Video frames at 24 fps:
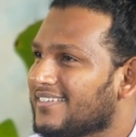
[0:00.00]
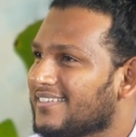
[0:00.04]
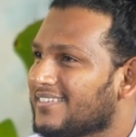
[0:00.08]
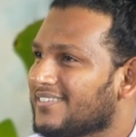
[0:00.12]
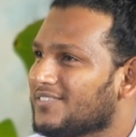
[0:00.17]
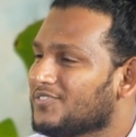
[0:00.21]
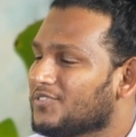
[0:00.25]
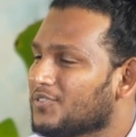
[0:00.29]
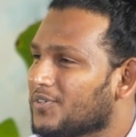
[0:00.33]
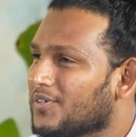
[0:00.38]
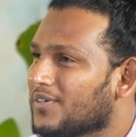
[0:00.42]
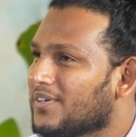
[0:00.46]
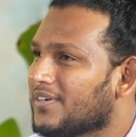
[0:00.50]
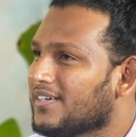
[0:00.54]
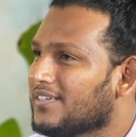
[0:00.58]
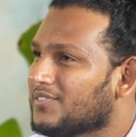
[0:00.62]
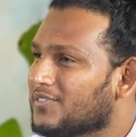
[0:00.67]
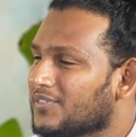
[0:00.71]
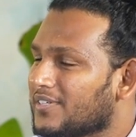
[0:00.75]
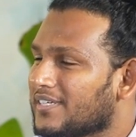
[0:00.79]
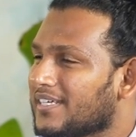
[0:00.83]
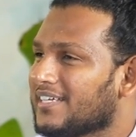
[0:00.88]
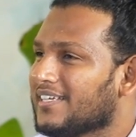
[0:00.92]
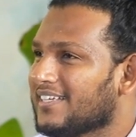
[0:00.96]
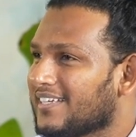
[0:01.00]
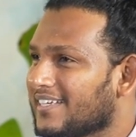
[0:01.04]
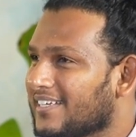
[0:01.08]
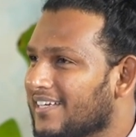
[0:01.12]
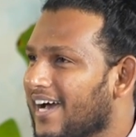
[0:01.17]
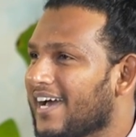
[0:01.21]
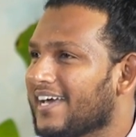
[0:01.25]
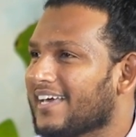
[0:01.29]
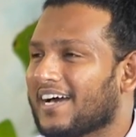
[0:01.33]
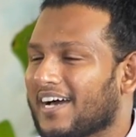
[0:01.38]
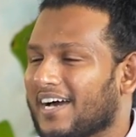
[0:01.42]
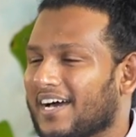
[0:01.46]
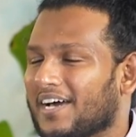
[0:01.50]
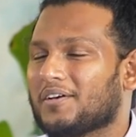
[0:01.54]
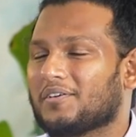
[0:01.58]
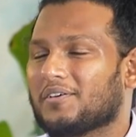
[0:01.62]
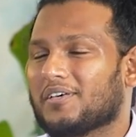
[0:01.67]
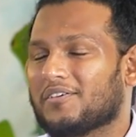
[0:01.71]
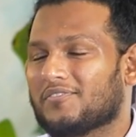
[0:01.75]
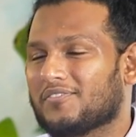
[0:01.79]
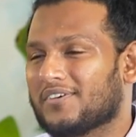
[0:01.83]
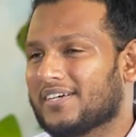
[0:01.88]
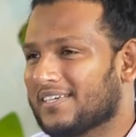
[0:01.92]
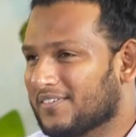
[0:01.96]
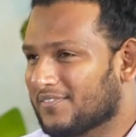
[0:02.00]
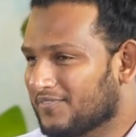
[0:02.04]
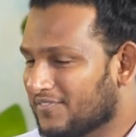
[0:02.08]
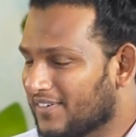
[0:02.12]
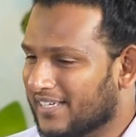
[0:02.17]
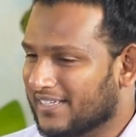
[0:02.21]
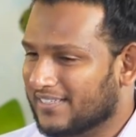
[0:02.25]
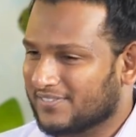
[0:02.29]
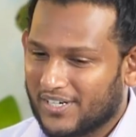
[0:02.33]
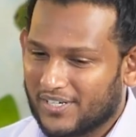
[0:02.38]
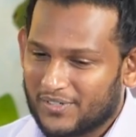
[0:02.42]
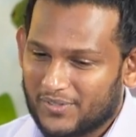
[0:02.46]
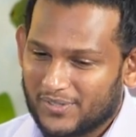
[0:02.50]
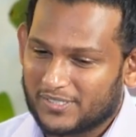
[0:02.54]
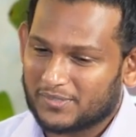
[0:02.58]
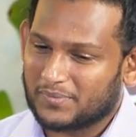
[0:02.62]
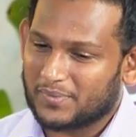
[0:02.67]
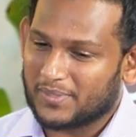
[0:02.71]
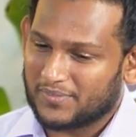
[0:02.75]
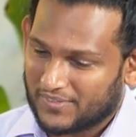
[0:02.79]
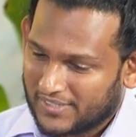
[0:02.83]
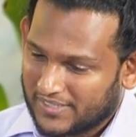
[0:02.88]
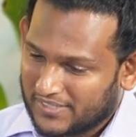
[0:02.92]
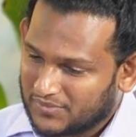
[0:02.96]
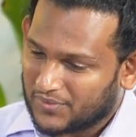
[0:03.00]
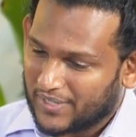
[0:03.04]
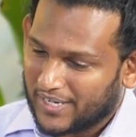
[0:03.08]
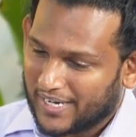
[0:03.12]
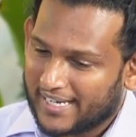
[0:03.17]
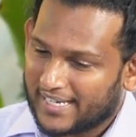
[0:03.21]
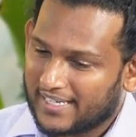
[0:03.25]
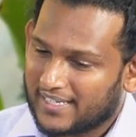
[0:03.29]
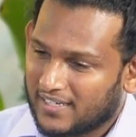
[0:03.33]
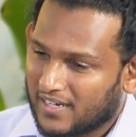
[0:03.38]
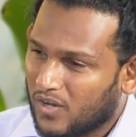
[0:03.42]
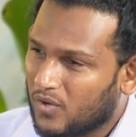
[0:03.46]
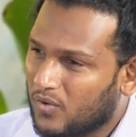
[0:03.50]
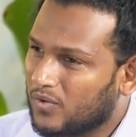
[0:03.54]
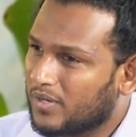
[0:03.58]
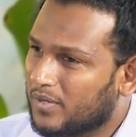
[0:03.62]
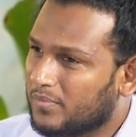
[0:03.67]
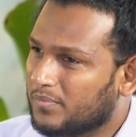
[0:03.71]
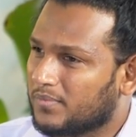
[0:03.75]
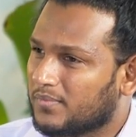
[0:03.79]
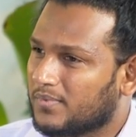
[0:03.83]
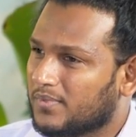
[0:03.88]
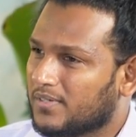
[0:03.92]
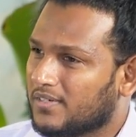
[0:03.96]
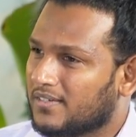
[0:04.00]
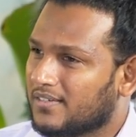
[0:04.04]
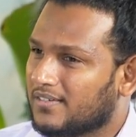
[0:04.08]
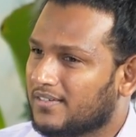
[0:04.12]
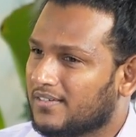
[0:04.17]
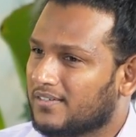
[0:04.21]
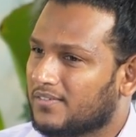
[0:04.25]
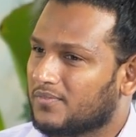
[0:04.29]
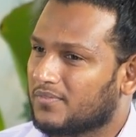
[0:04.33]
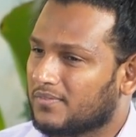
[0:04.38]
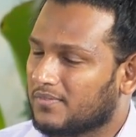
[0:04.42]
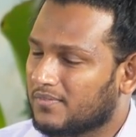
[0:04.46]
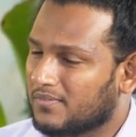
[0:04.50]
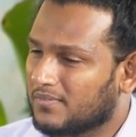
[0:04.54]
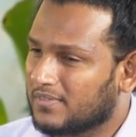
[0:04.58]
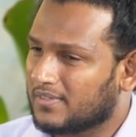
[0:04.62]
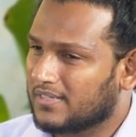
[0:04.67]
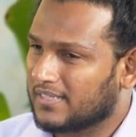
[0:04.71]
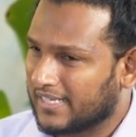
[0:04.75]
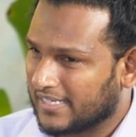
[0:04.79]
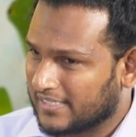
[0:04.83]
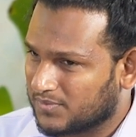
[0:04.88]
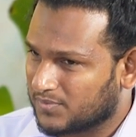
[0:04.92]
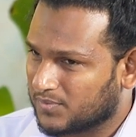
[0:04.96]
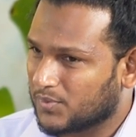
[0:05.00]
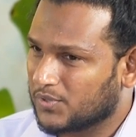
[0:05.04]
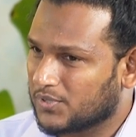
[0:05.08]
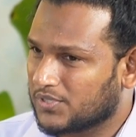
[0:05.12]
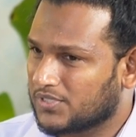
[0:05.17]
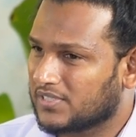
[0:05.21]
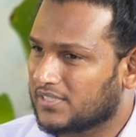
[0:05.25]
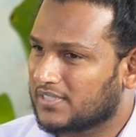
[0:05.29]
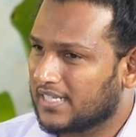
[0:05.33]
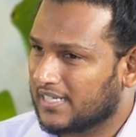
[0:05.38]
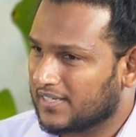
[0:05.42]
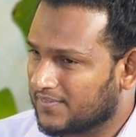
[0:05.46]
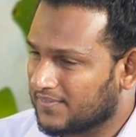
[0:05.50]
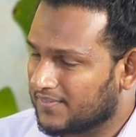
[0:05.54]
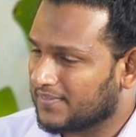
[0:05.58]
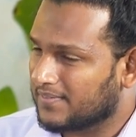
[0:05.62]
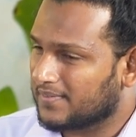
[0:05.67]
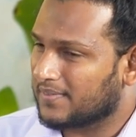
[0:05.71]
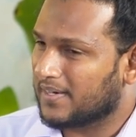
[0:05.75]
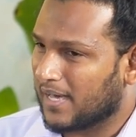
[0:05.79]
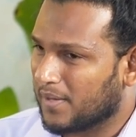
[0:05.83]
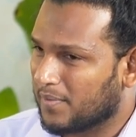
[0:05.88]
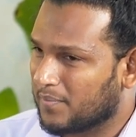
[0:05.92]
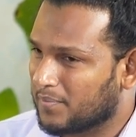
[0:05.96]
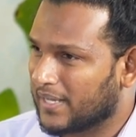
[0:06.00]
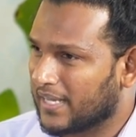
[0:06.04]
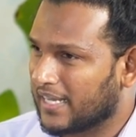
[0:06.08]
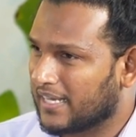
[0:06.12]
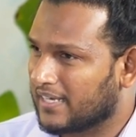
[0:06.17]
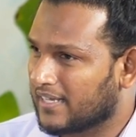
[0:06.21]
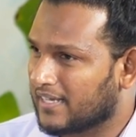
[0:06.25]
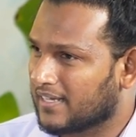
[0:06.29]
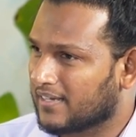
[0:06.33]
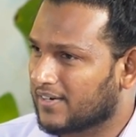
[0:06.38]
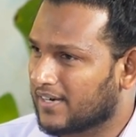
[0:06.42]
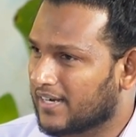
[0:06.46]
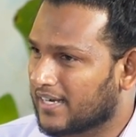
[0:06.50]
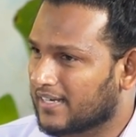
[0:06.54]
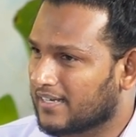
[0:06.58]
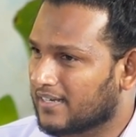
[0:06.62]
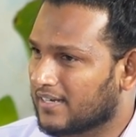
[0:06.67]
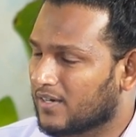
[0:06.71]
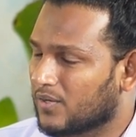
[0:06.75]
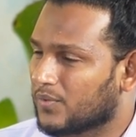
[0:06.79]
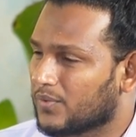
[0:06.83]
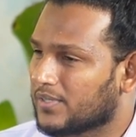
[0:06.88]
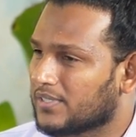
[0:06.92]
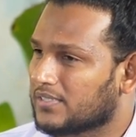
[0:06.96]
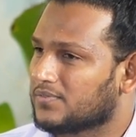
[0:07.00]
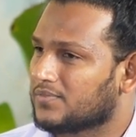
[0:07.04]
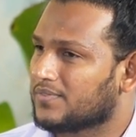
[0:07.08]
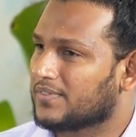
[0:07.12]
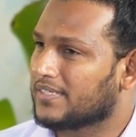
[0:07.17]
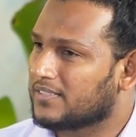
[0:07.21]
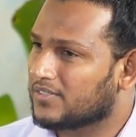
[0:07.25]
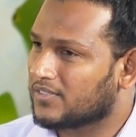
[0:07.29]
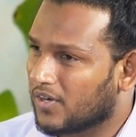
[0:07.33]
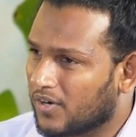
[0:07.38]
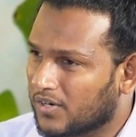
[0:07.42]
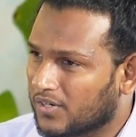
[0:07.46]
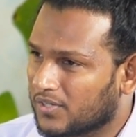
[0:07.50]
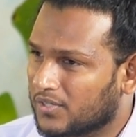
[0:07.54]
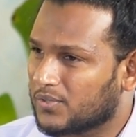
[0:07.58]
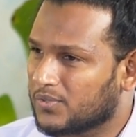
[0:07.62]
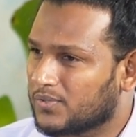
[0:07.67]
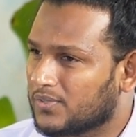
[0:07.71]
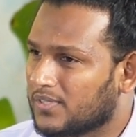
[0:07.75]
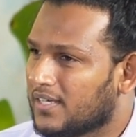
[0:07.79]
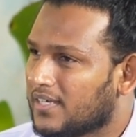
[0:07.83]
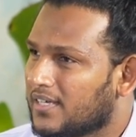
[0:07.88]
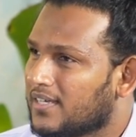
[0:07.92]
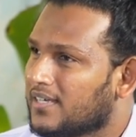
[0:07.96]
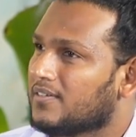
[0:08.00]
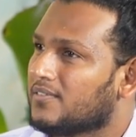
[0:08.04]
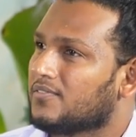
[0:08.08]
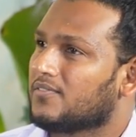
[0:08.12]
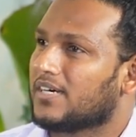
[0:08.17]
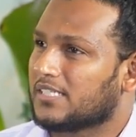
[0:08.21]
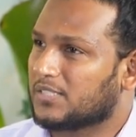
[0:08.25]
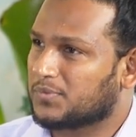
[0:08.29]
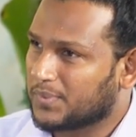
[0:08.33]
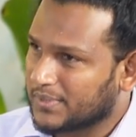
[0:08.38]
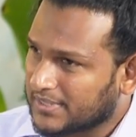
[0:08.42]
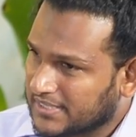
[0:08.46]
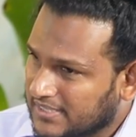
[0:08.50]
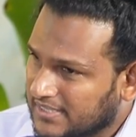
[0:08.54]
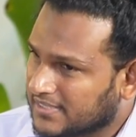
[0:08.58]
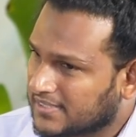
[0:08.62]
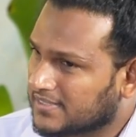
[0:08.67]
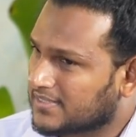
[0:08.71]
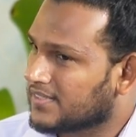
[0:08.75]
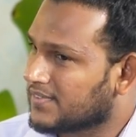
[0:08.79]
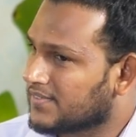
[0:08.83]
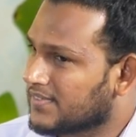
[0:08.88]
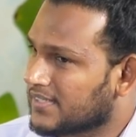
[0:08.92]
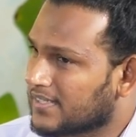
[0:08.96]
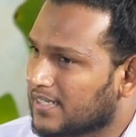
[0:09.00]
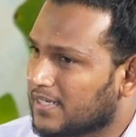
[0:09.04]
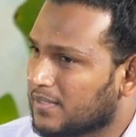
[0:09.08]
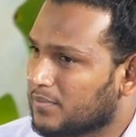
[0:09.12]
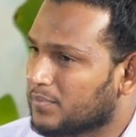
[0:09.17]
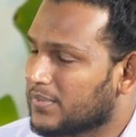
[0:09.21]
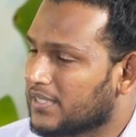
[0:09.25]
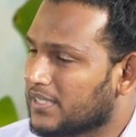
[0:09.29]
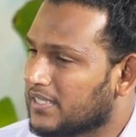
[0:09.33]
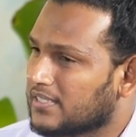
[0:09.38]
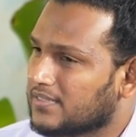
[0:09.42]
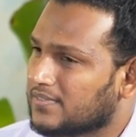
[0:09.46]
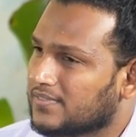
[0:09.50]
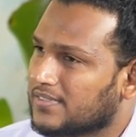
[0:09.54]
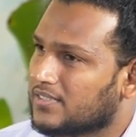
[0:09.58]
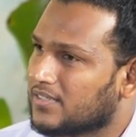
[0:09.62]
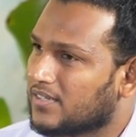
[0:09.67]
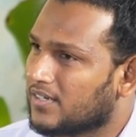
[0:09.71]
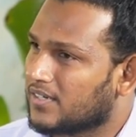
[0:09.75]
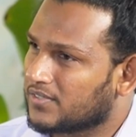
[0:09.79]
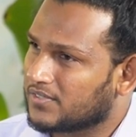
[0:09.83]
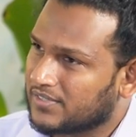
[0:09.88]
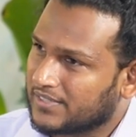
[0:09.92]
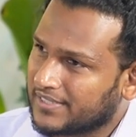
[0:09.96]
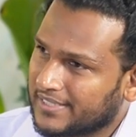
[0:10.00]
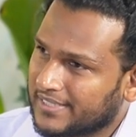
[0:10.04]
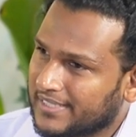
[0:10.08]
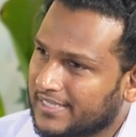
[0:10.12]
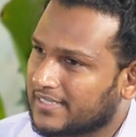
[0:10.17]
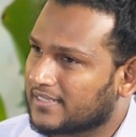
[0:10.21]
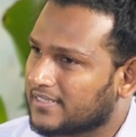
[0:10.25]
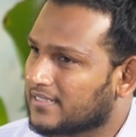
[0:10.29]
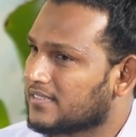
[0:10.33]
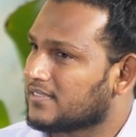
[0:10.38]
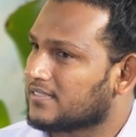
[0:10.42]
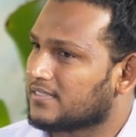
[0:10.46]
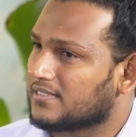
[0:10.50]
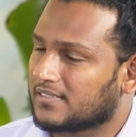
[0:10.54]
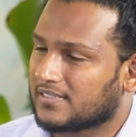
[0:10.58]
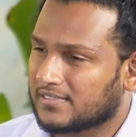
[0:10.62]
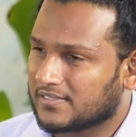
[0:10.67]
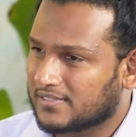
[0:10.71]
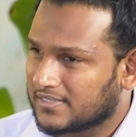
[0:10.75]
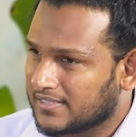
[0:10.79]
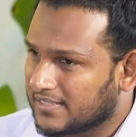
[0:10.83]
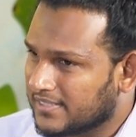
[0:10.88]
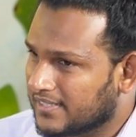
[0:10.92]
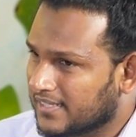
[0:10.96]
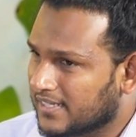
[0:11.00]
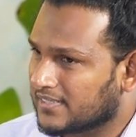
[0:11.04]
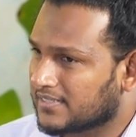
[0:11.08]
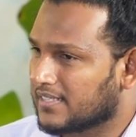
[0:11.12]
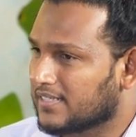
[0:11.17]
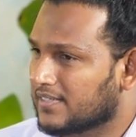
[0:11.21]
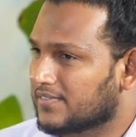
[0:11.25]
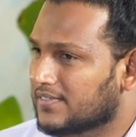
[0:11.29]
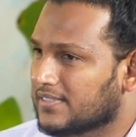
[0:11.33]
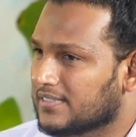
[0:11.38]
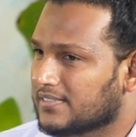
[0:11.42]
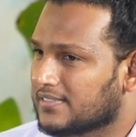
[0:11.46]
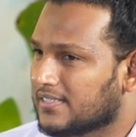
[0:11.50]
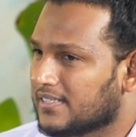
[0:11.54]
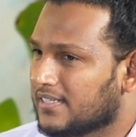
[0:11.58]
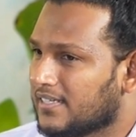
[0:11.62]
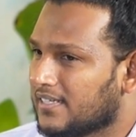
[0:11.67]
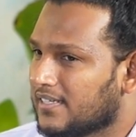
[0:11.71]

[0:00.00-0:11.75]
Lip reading: So if I try to explain, right now the exposure that I'm getting right now is, we talk to vice presidents of the companies, we talk to directors, the CX levels,